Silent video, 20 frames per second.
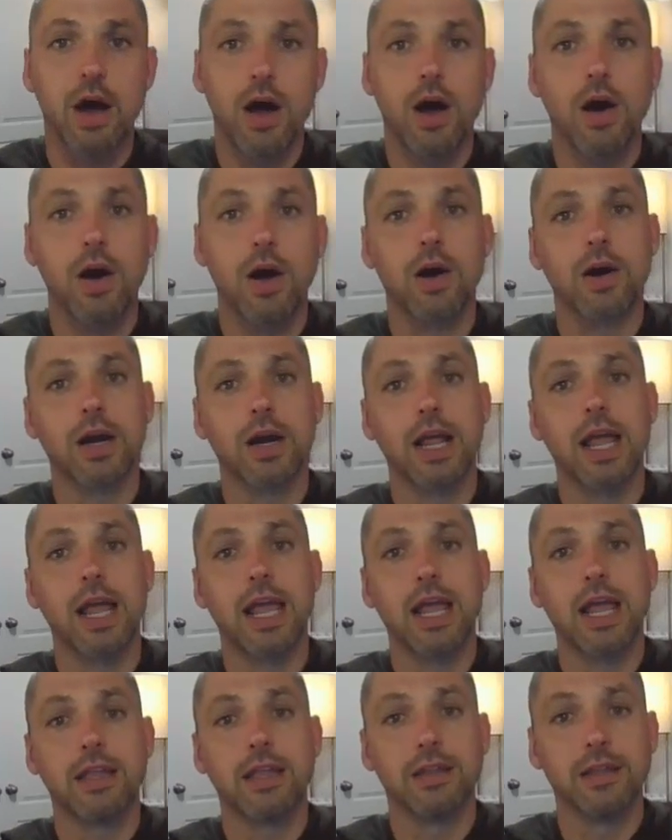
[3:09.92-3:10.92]
are
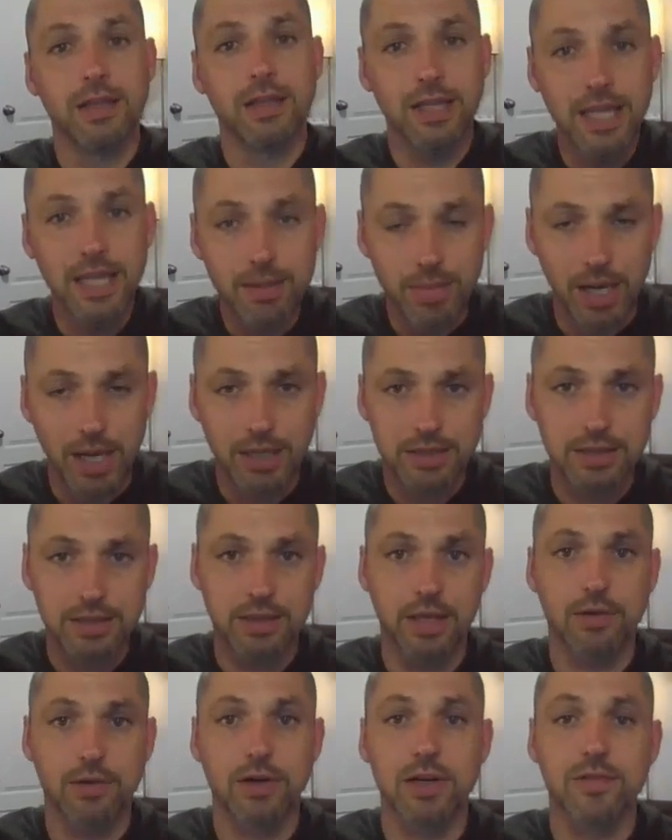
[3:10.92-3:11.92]
a limit.
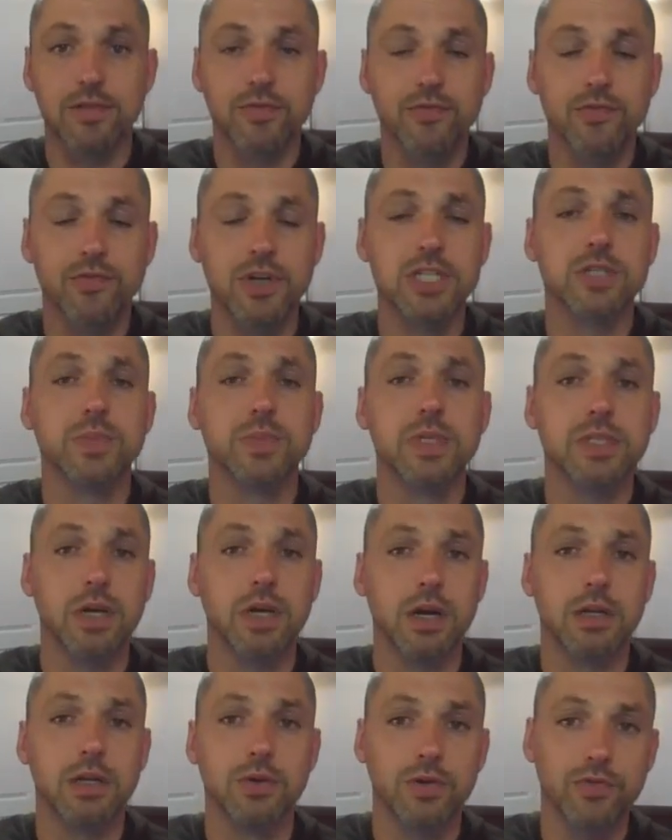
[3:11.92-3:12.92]
They are an infringement
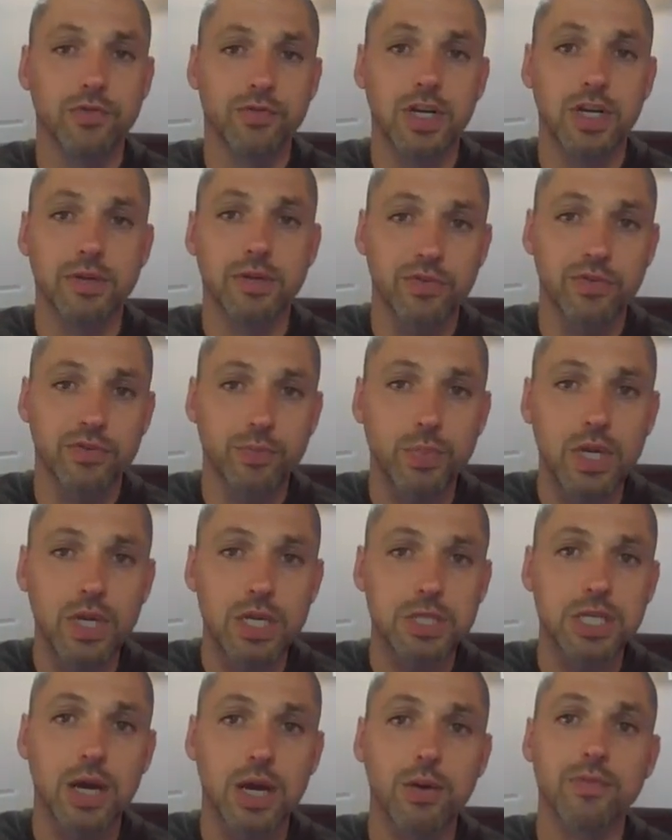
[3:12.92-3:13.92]
on your freedom of
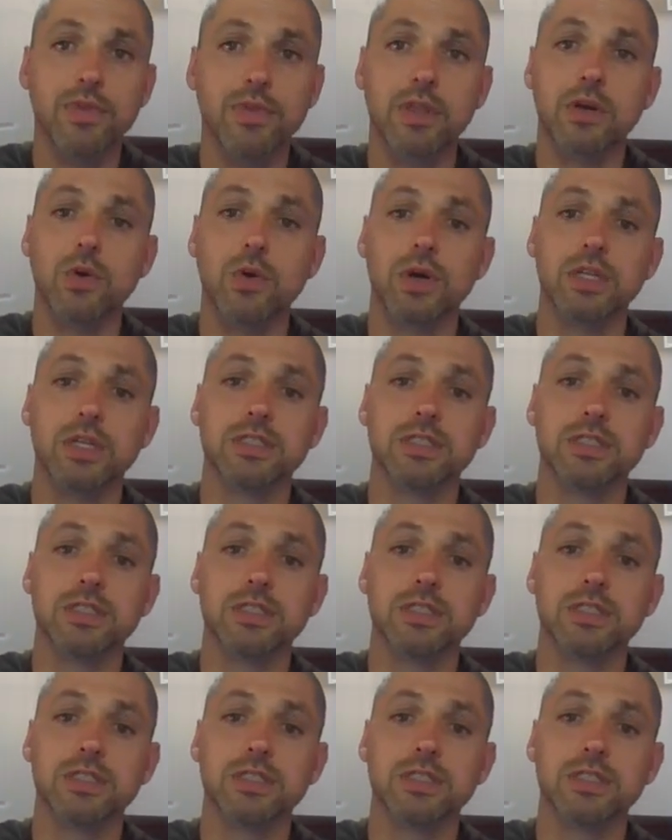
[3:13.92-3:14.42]
speech. However, the court